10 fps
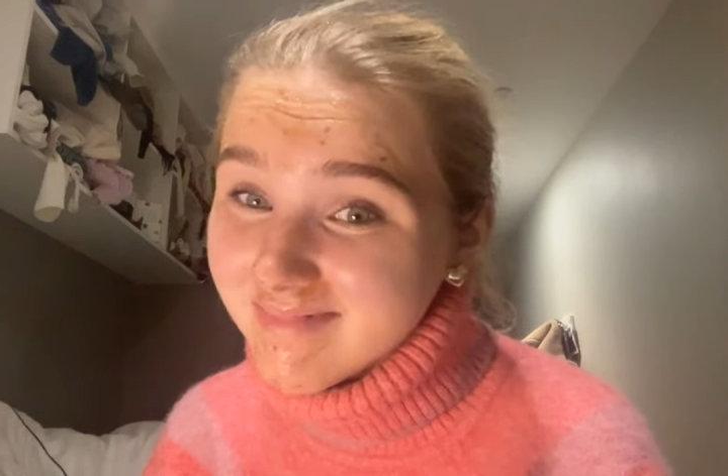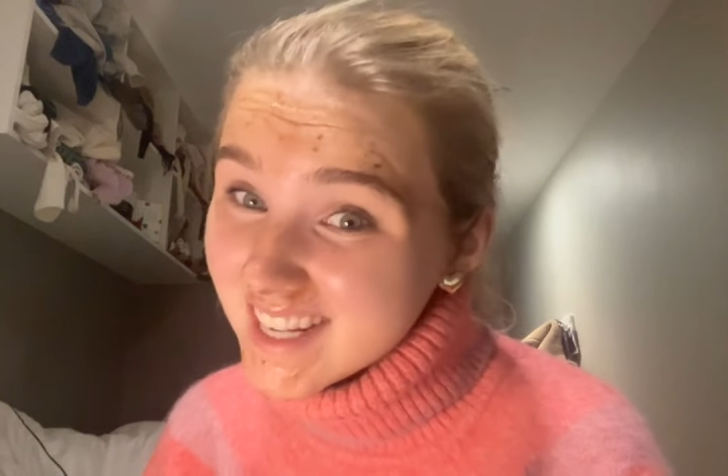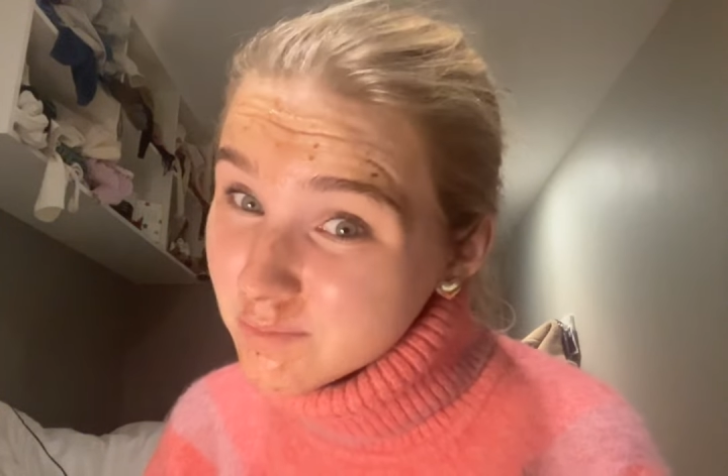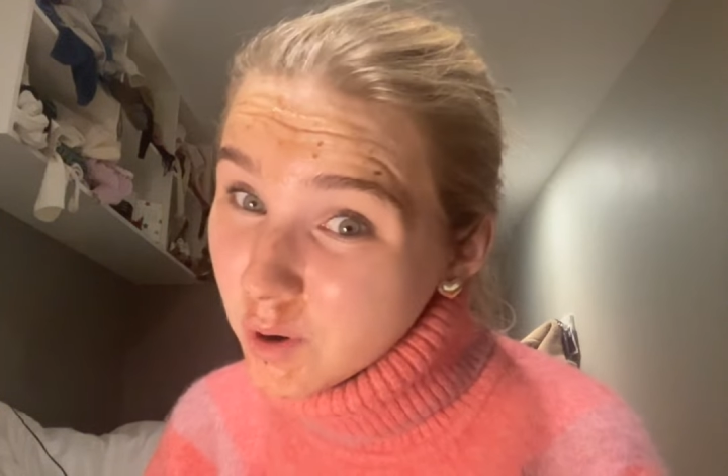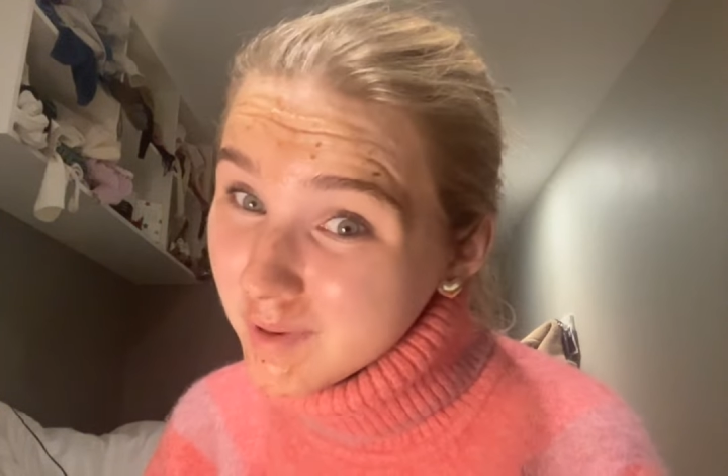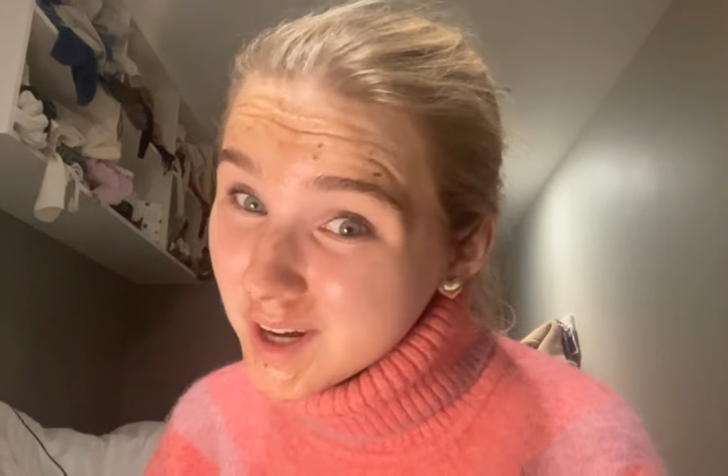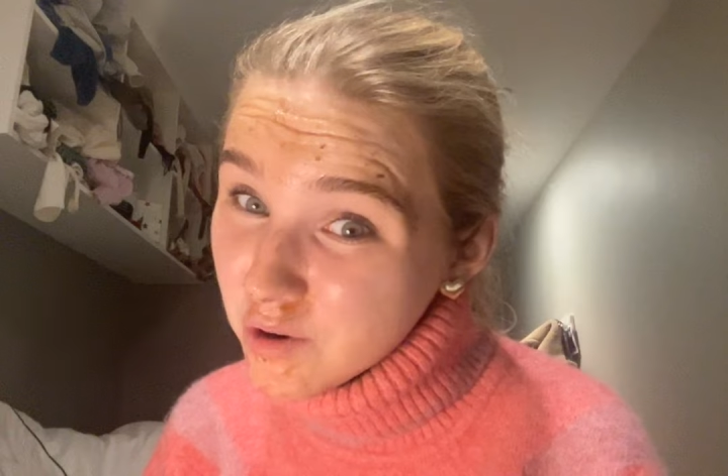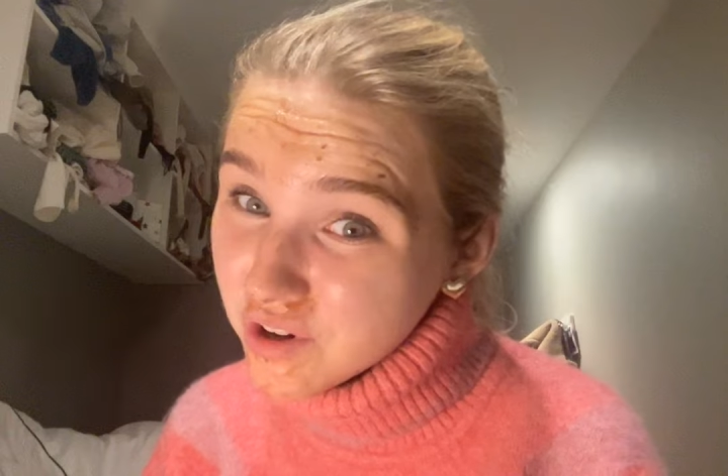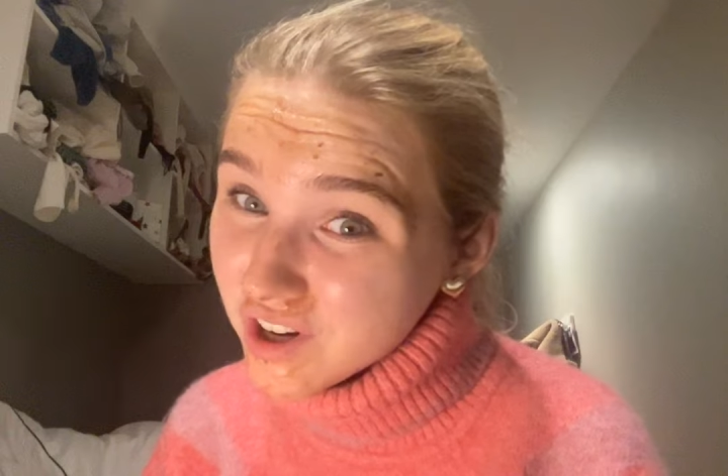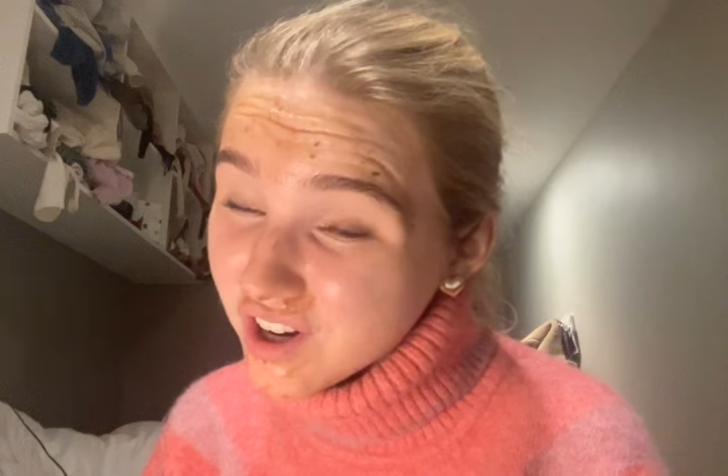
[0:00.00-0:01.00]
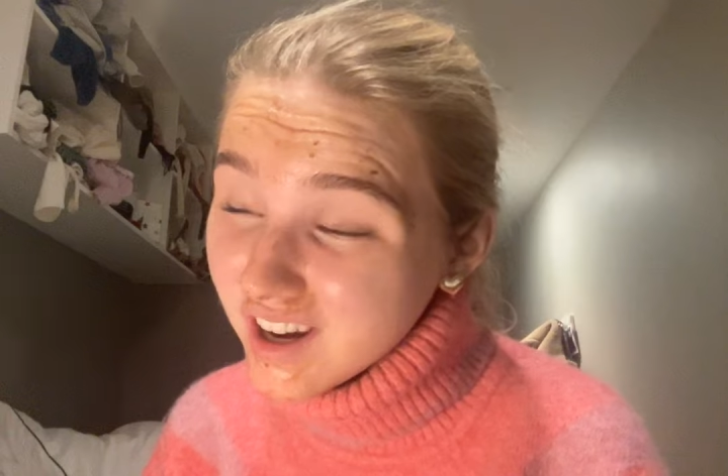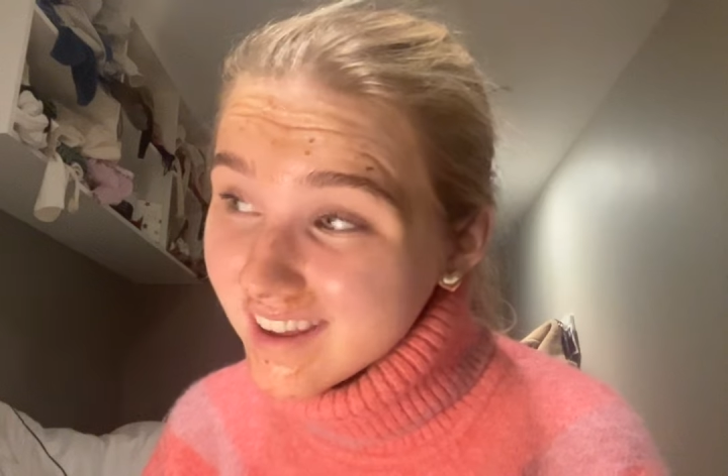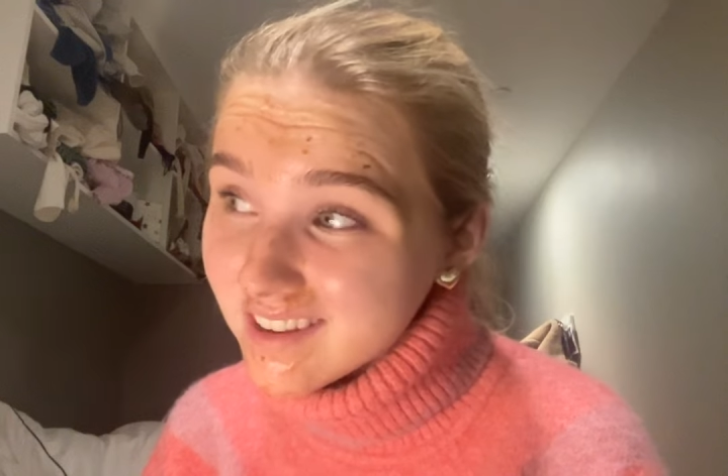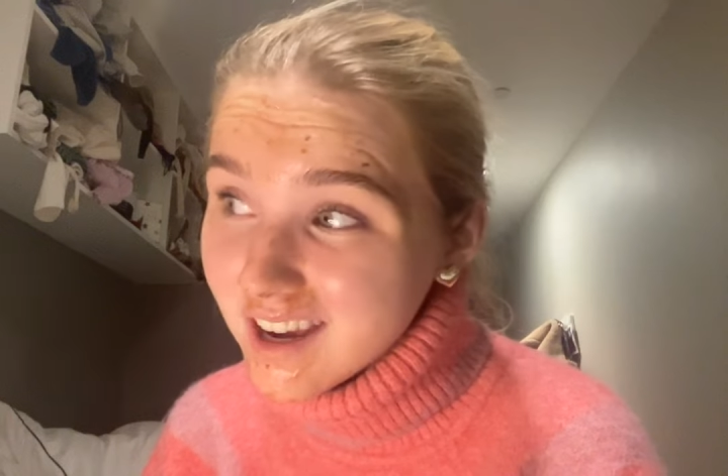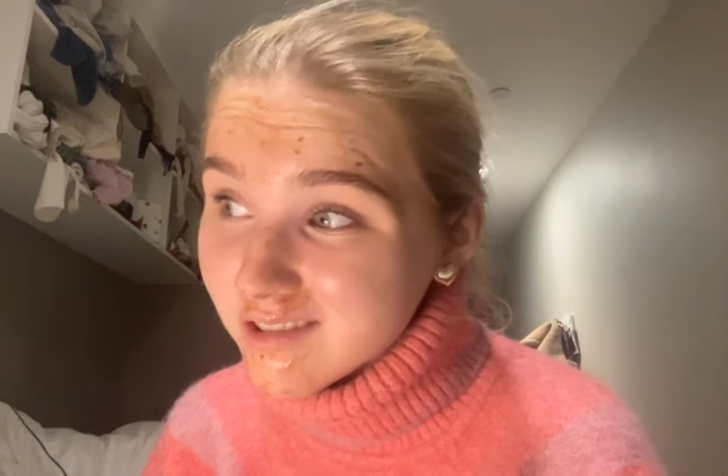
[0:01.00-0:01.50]
it's probably not going to look
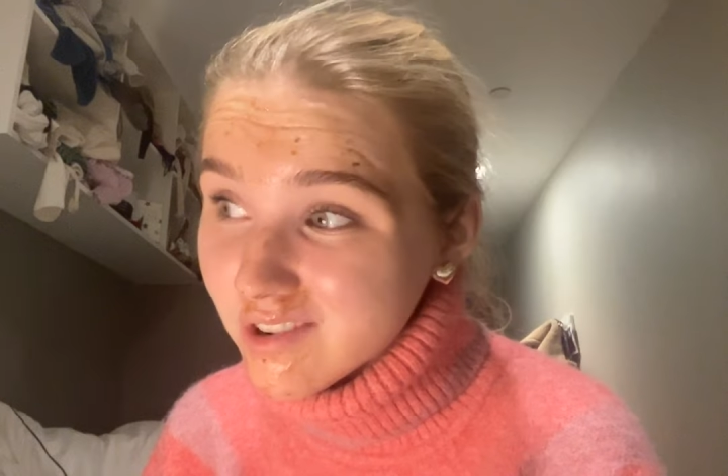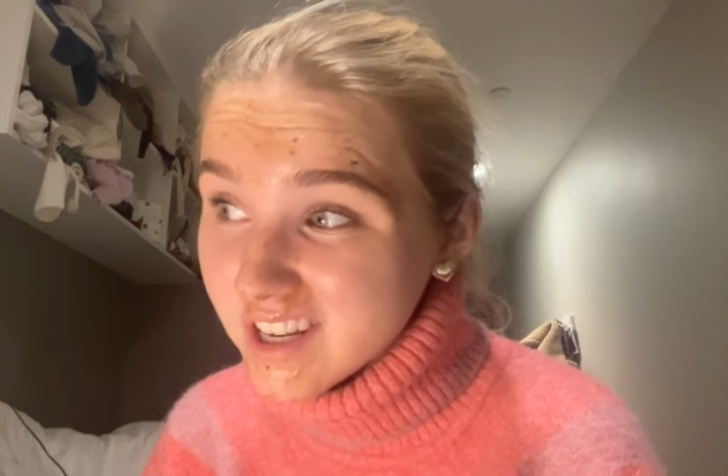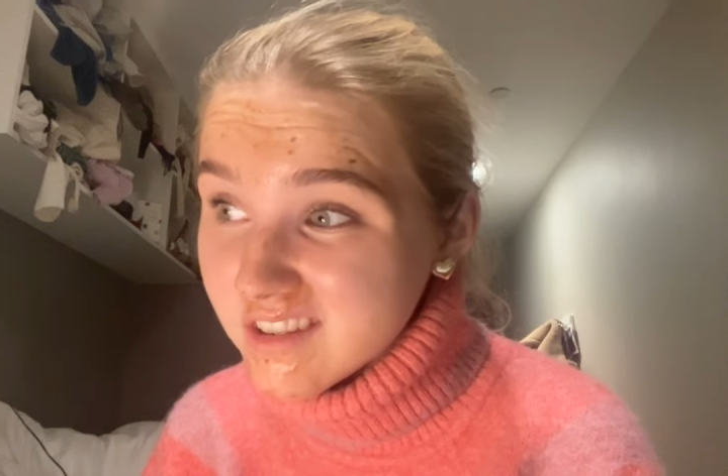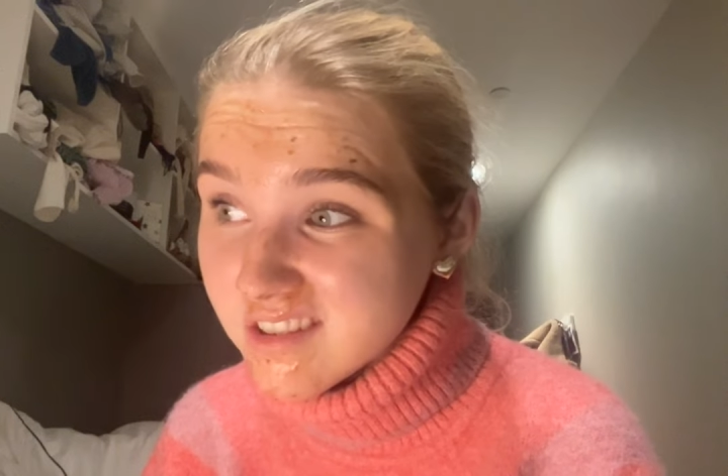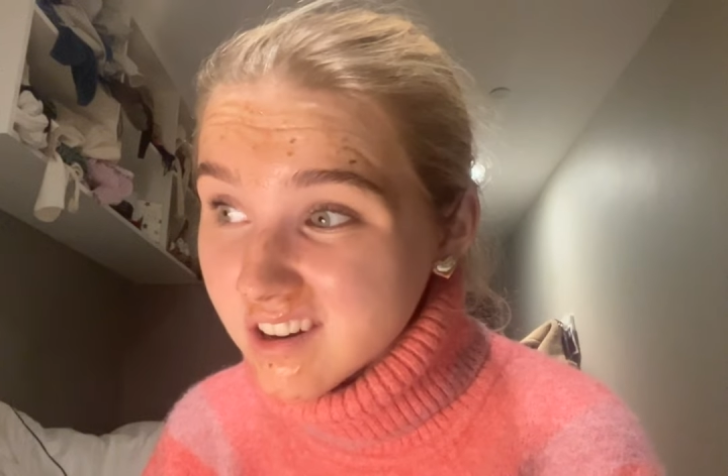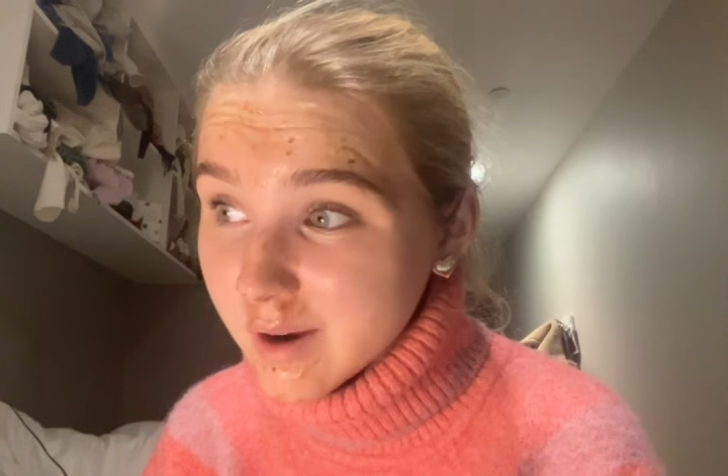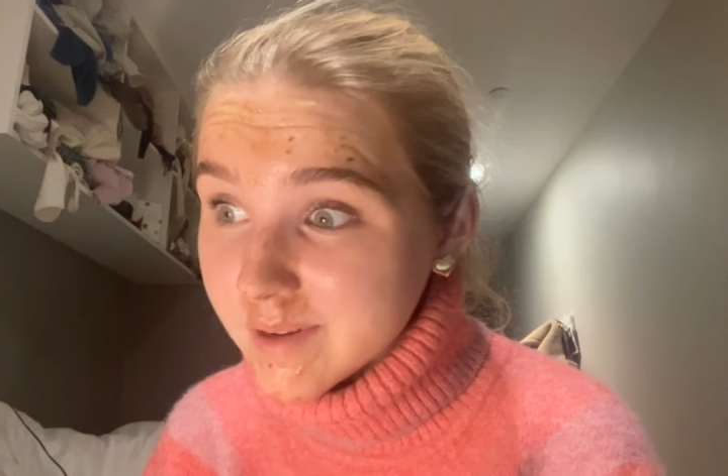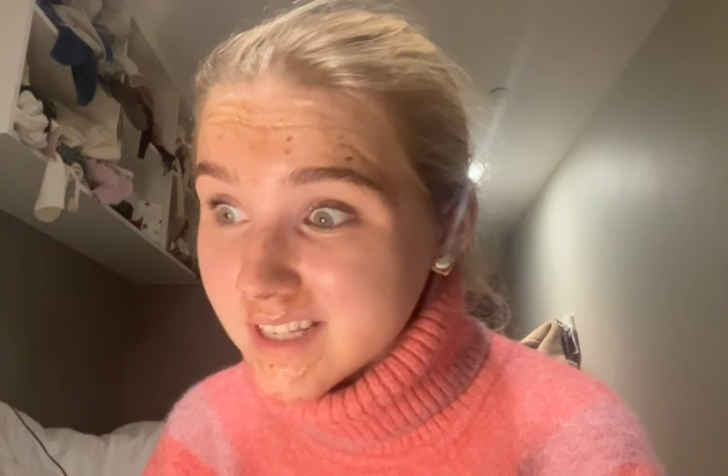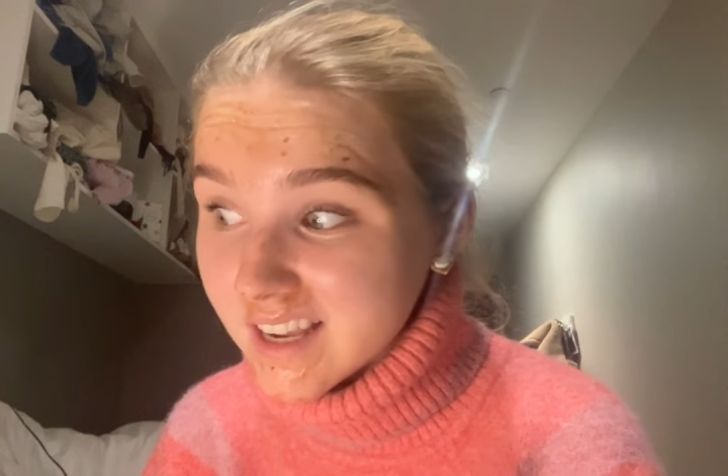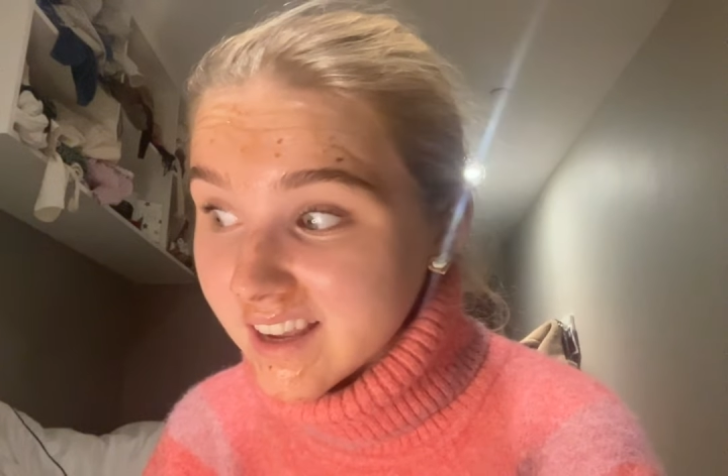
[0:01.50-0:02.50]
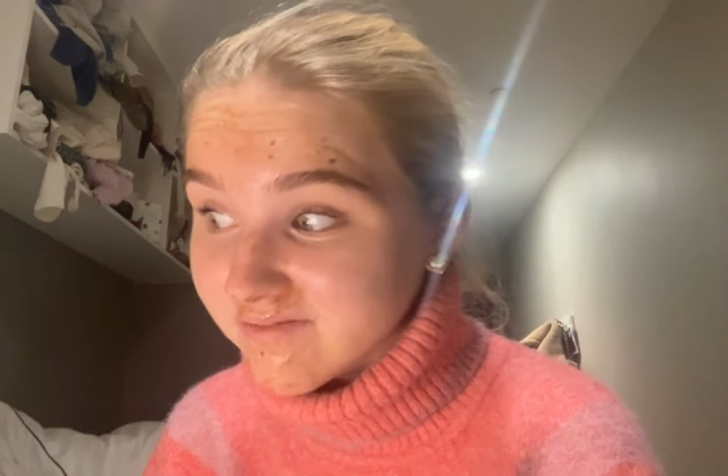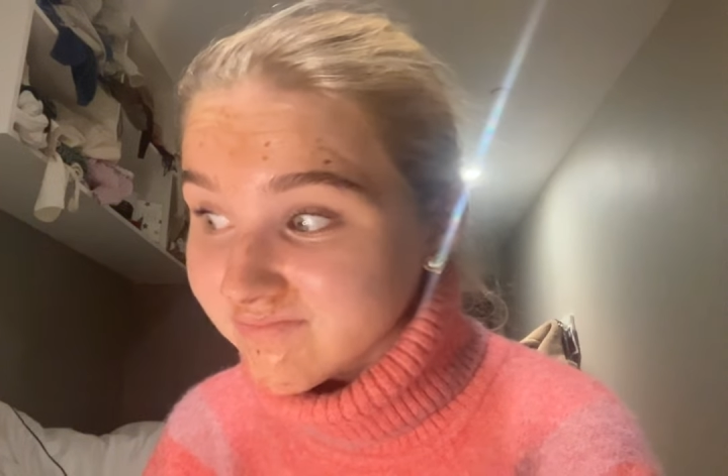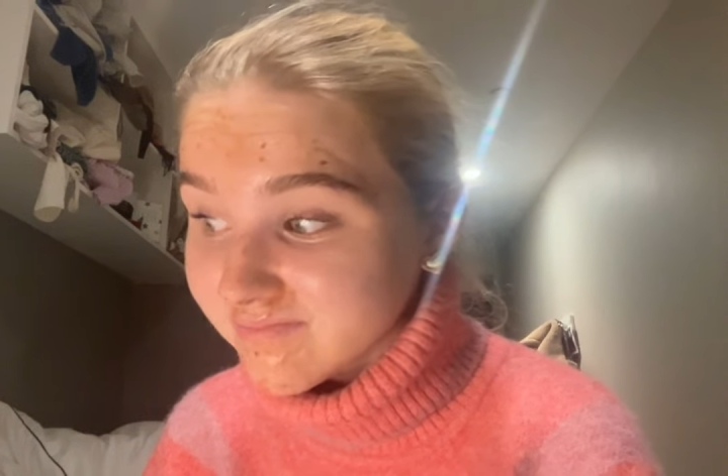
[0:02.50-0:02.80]
like the girls on Instagram, is it?